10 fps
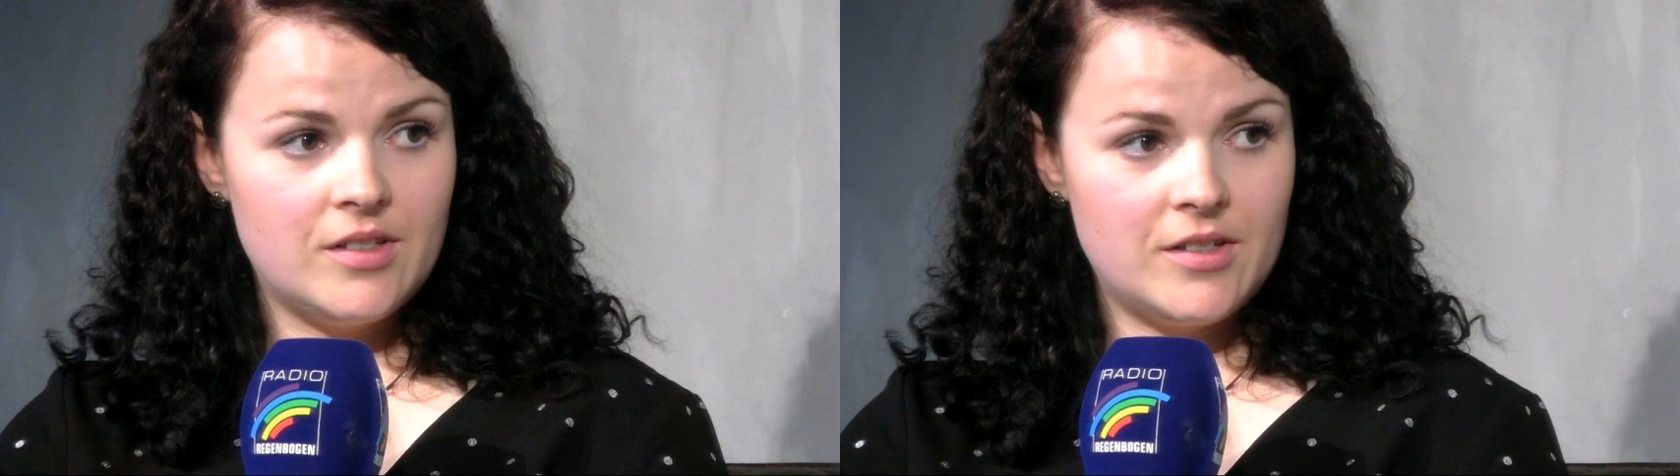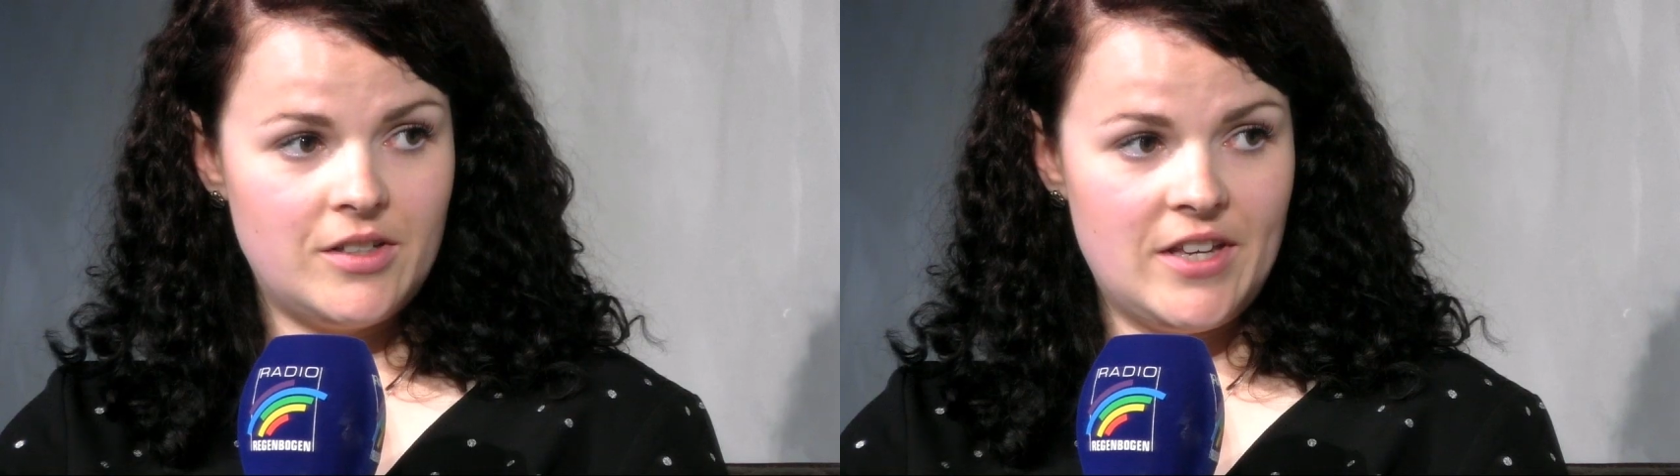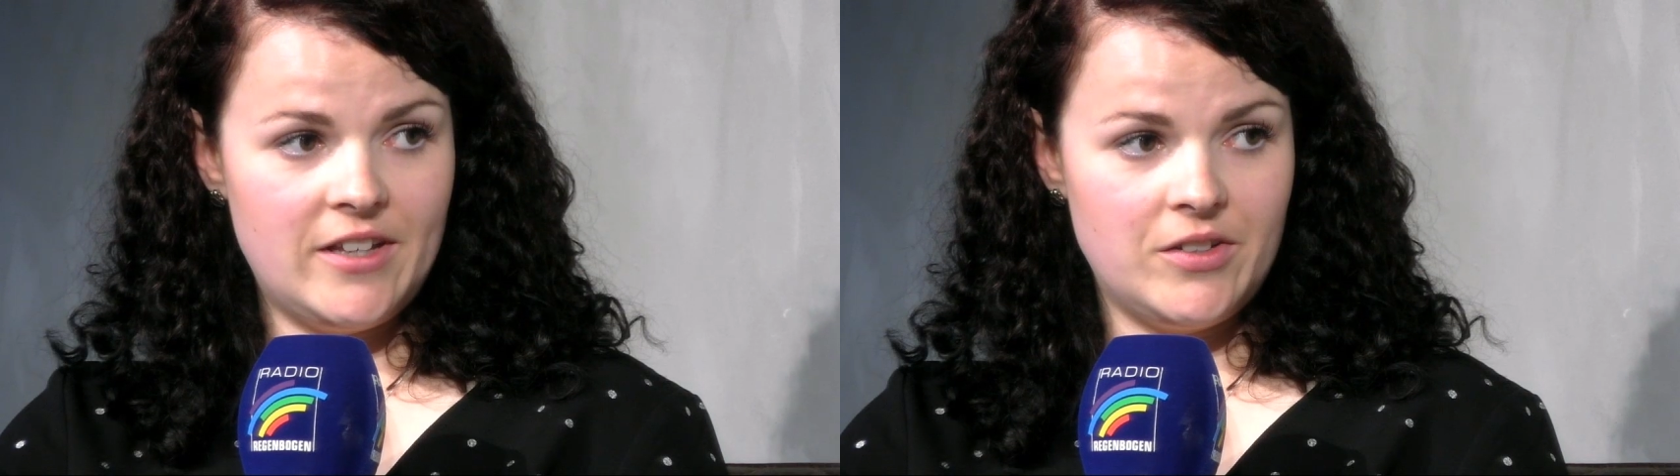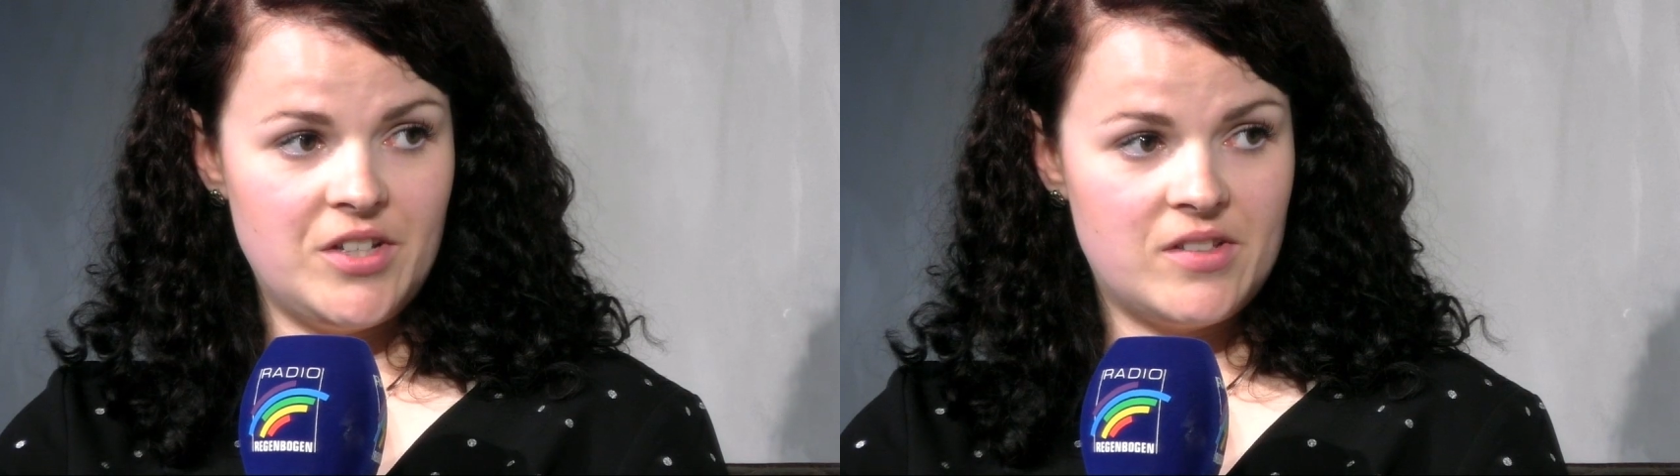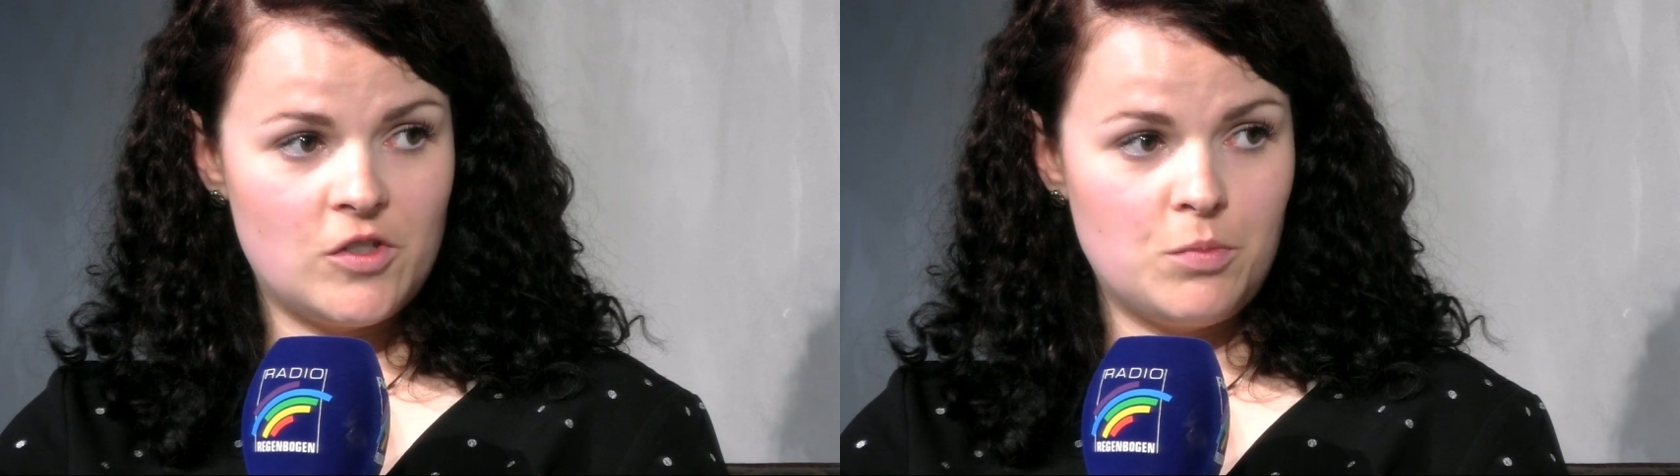Yeah, you
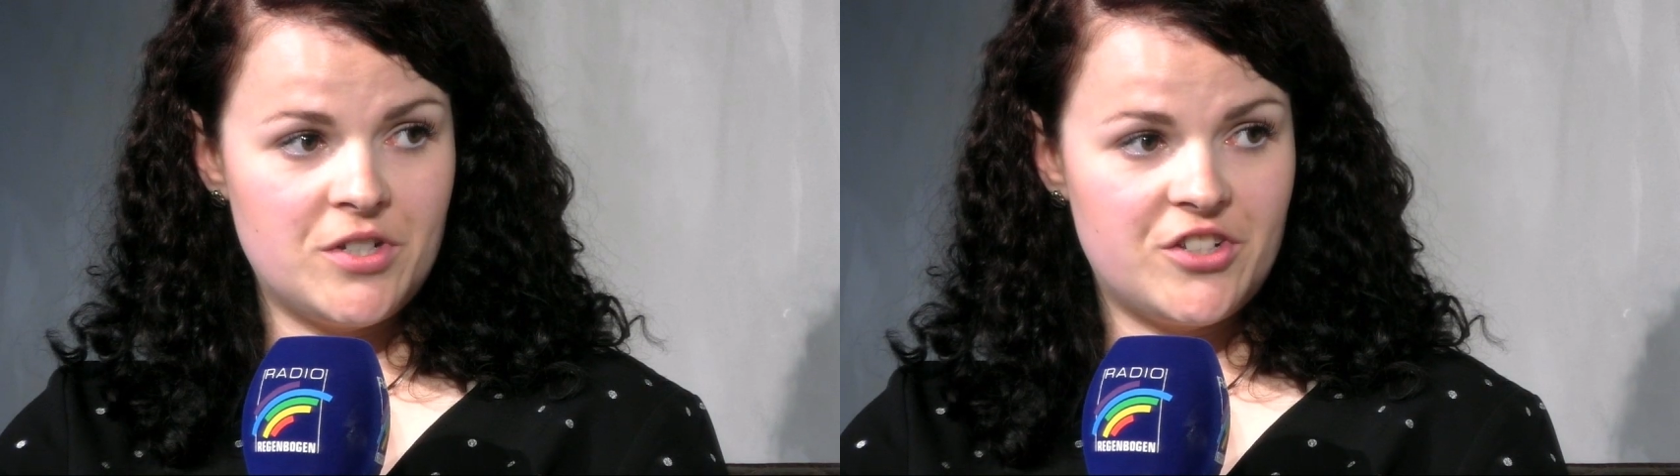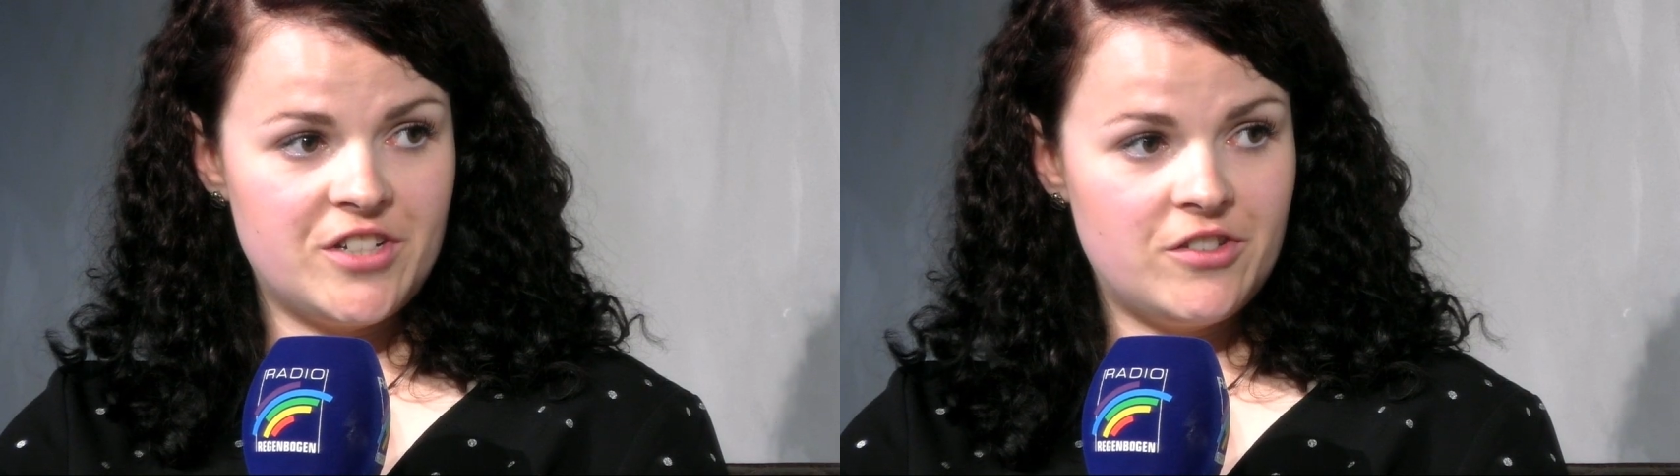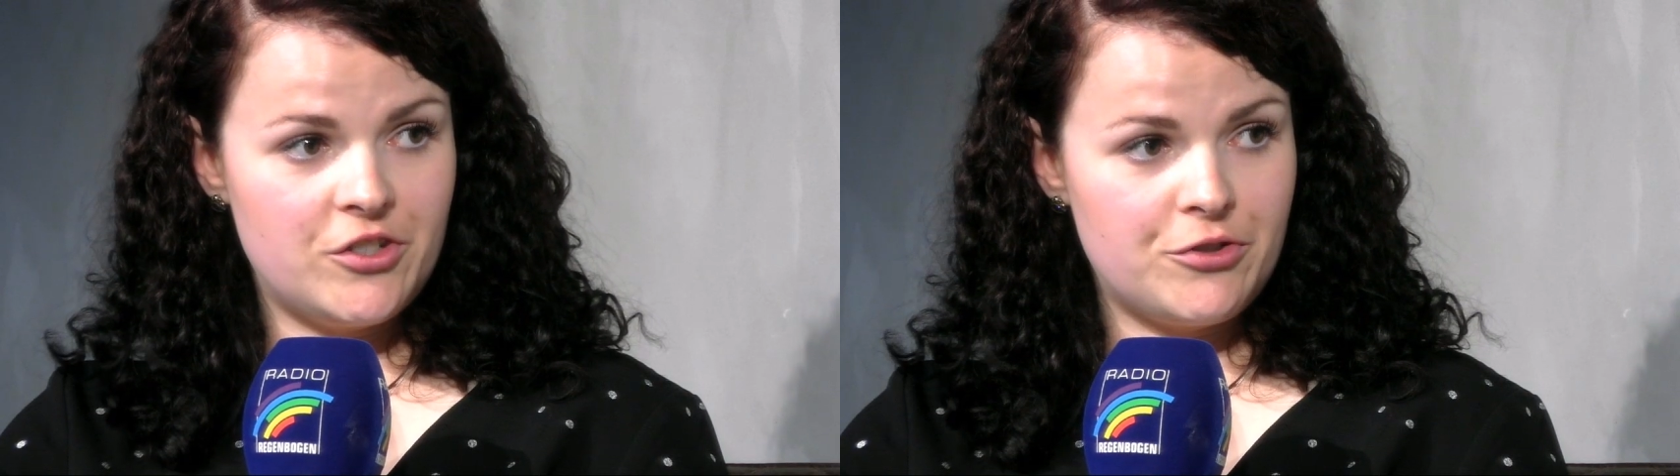need so much energy,